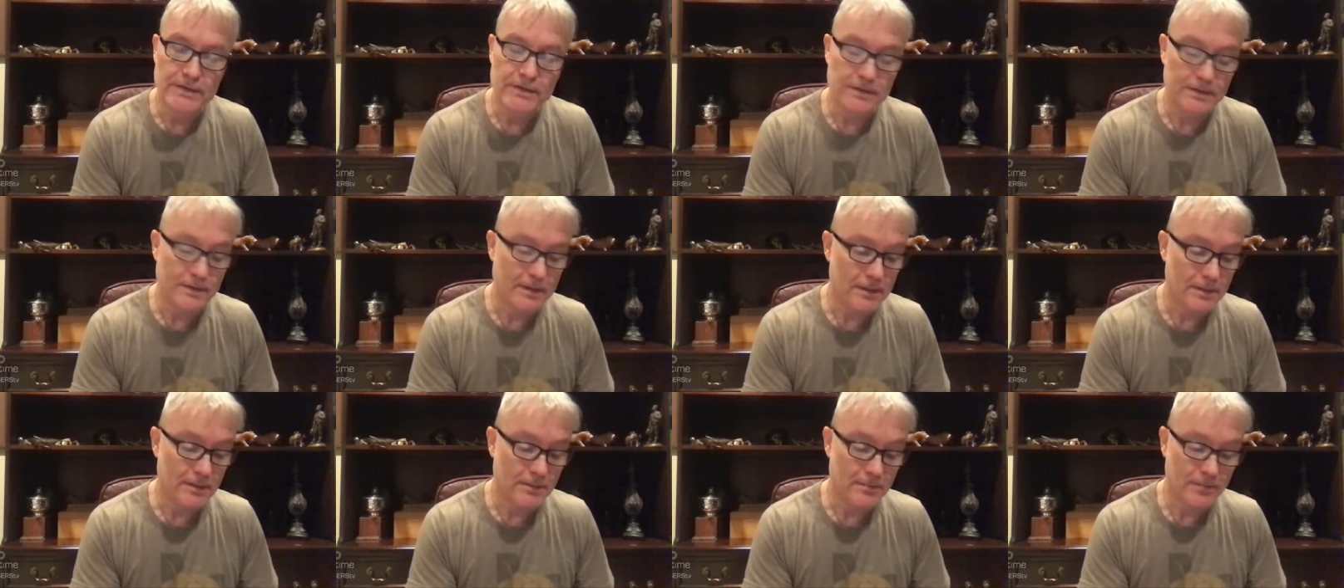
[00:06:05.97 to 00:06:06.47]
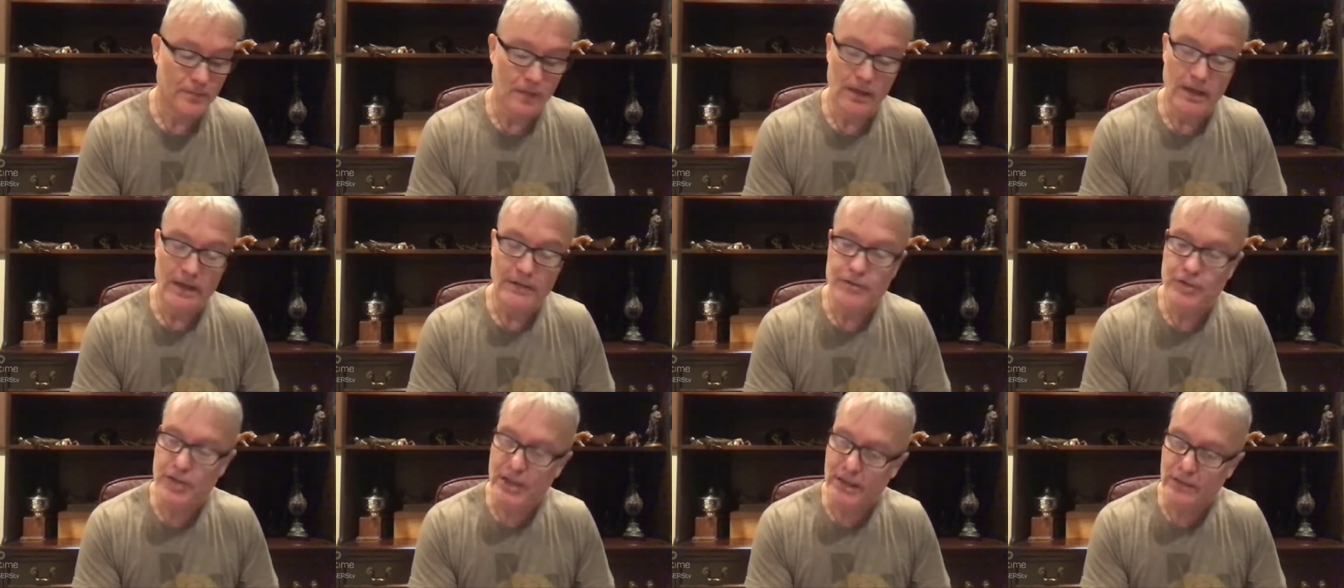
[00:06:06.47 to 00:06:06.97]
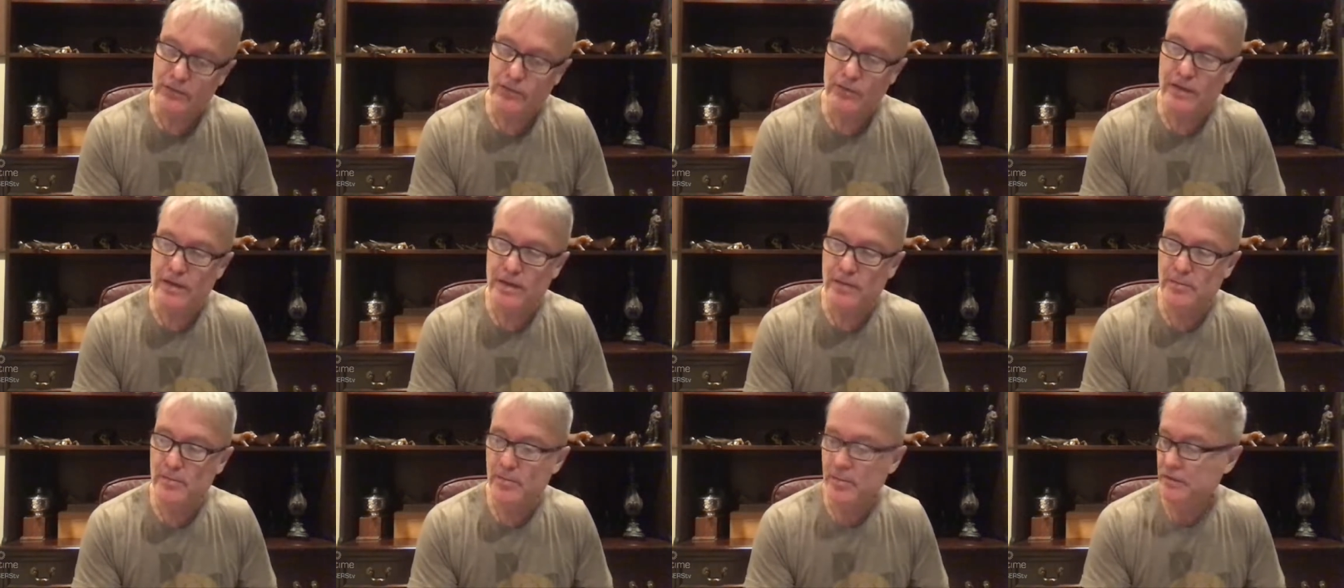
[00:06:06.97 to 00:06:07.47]
Um, I checked with
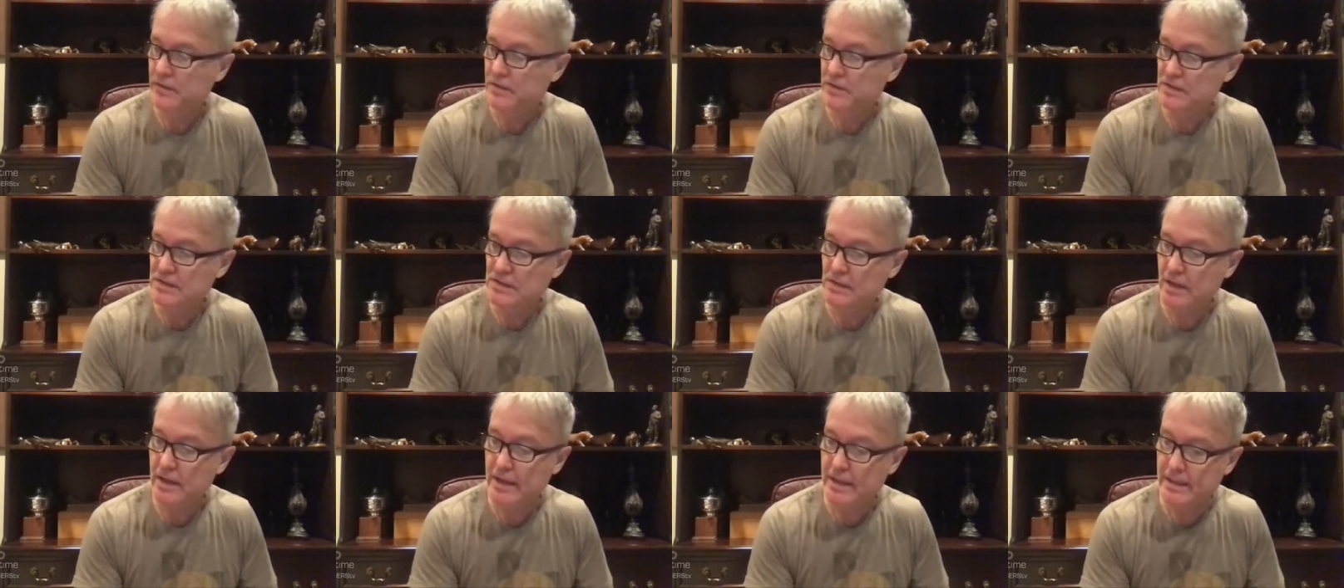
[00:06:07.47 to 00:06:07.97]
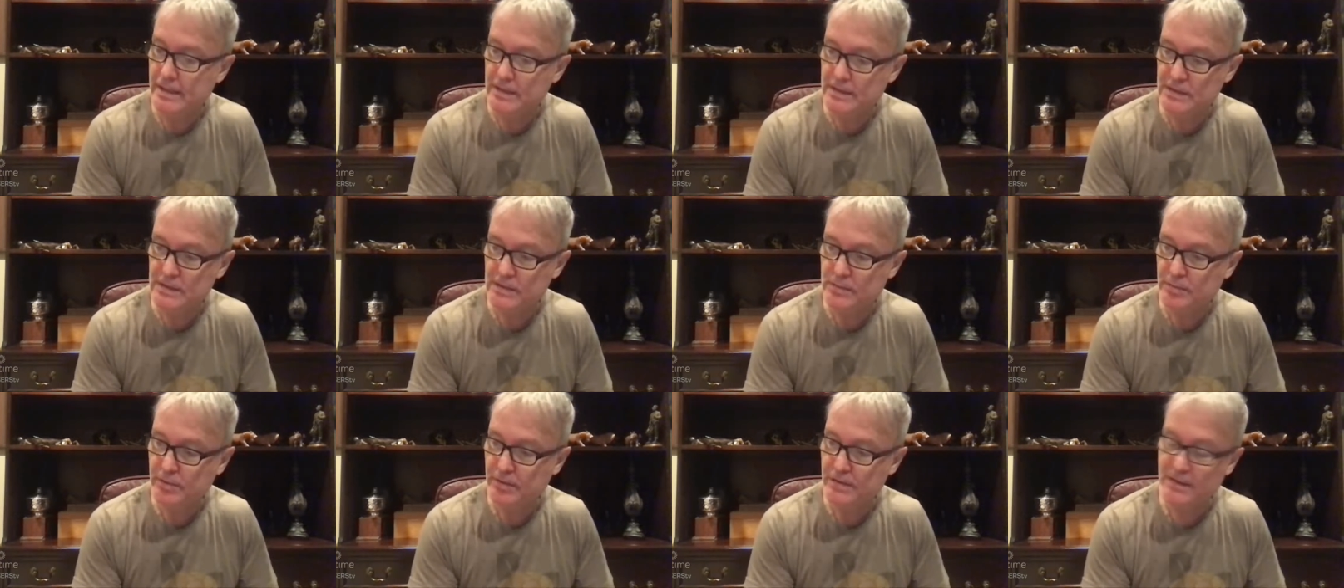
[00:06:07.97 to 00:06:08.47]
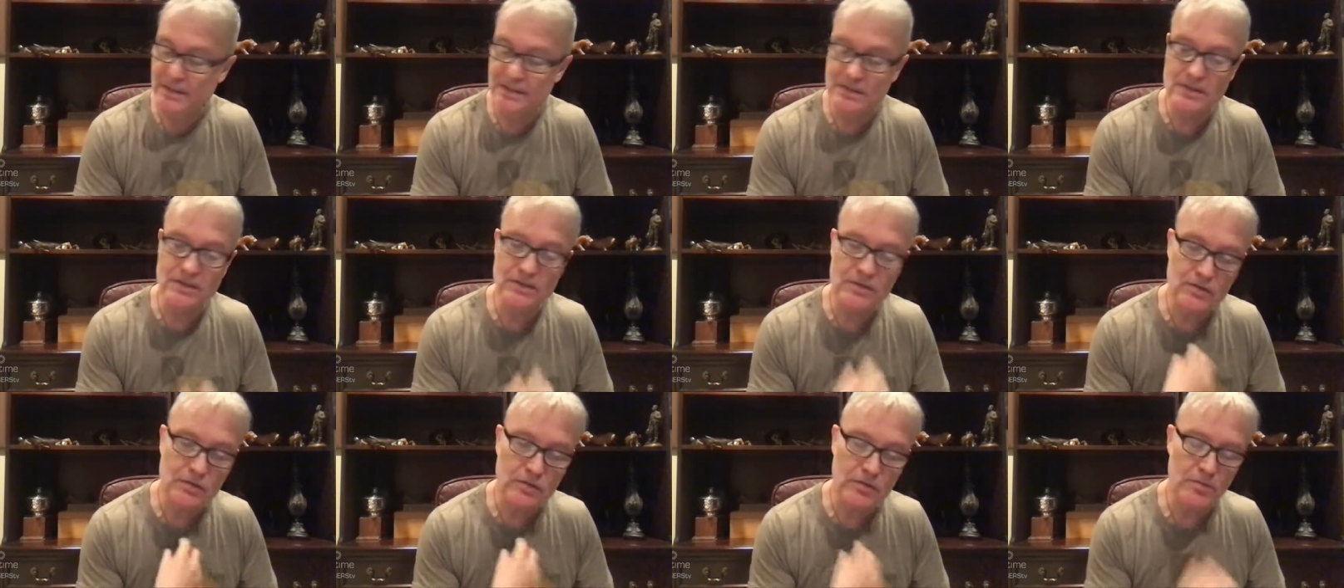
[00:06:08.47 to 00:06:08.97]
him about the science, but this
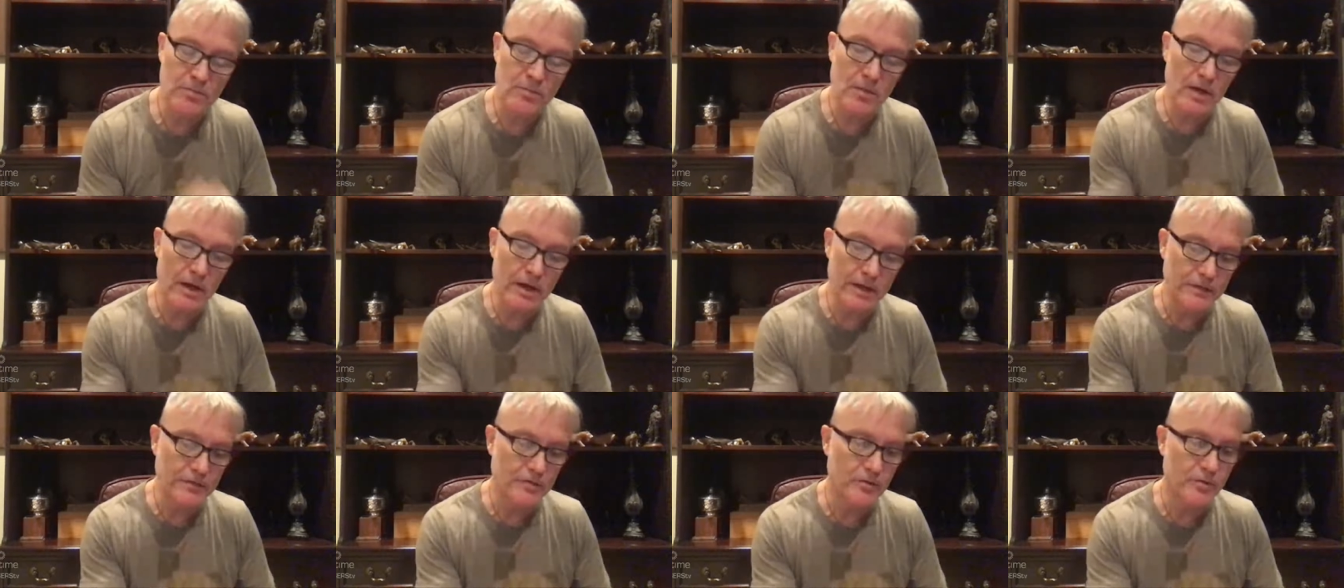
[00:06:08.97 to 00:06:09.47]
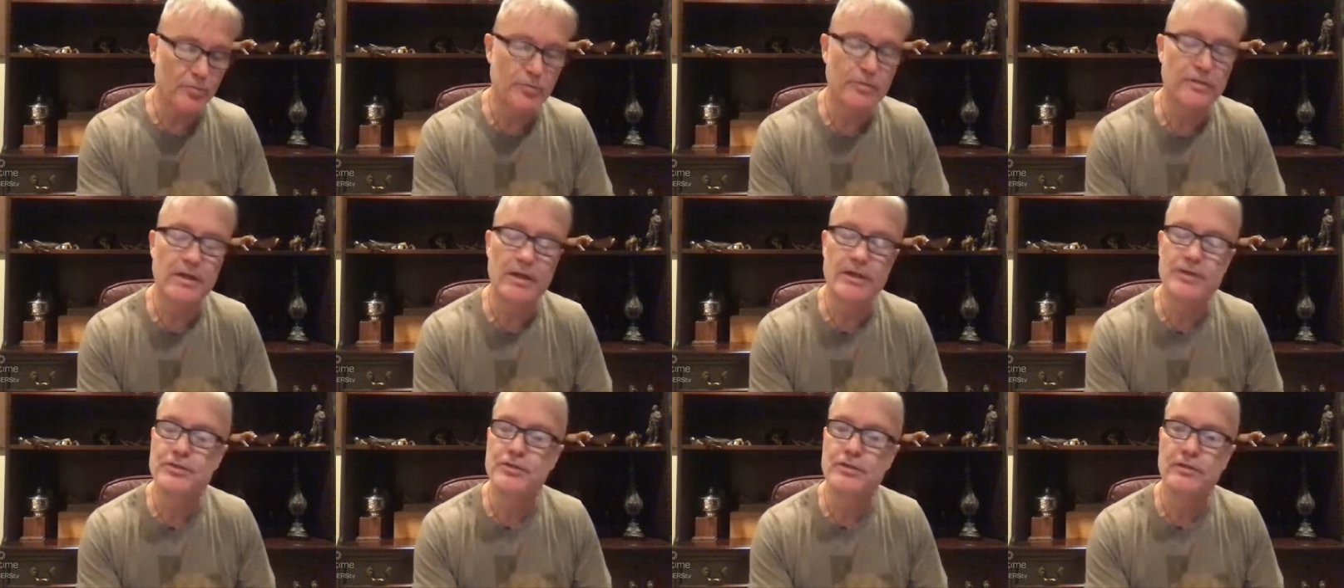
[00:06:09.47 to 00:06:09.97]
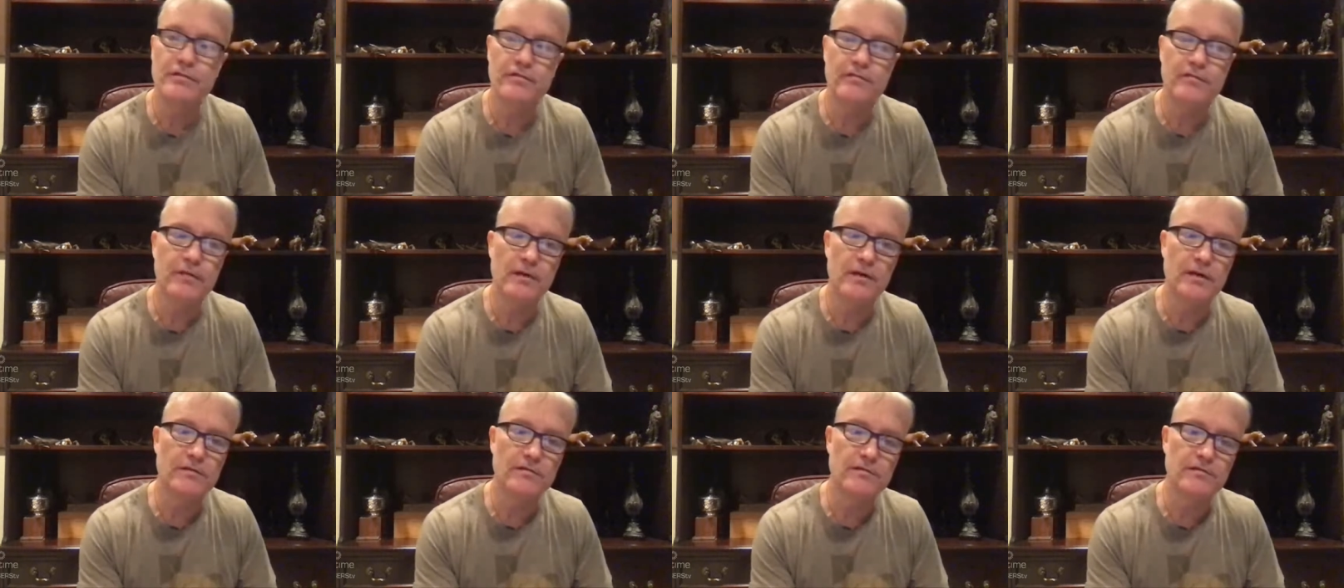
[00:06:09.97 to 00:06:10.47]
is sort of my interpretation of
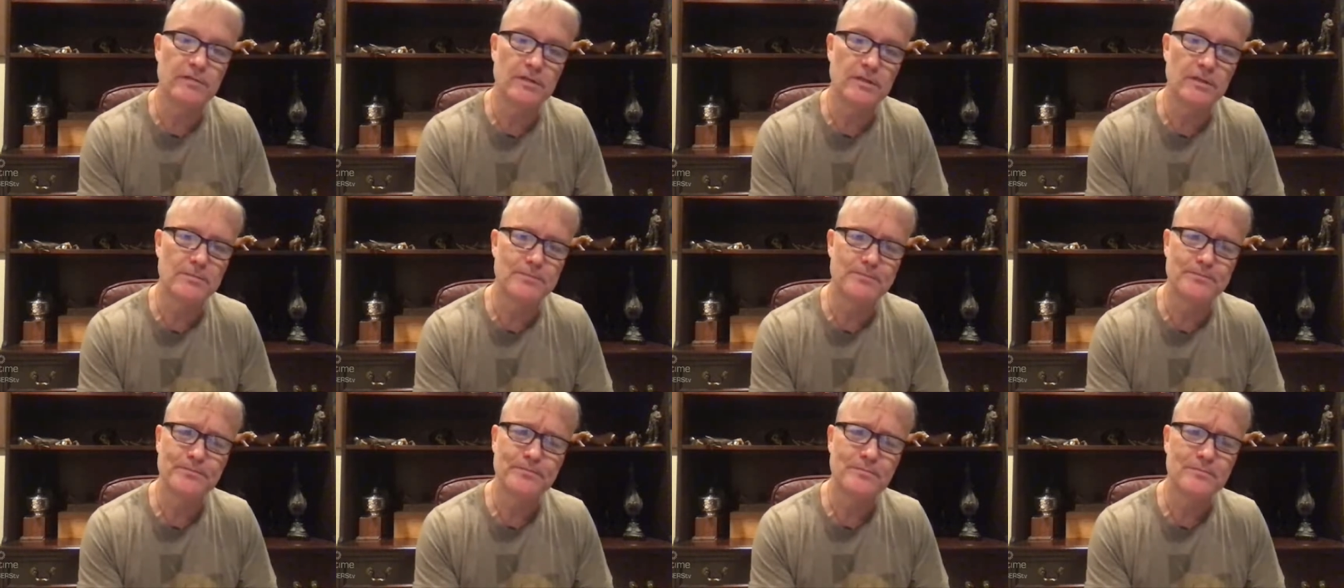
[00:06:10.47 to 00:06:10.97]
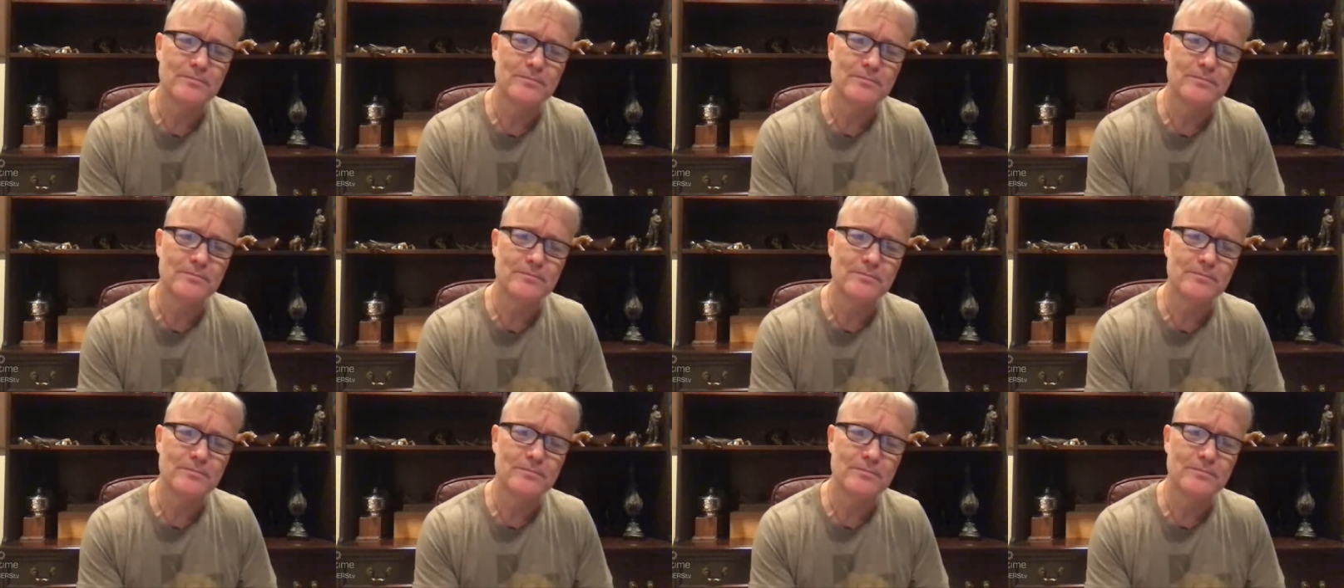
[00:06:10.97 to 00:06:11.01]
of, um,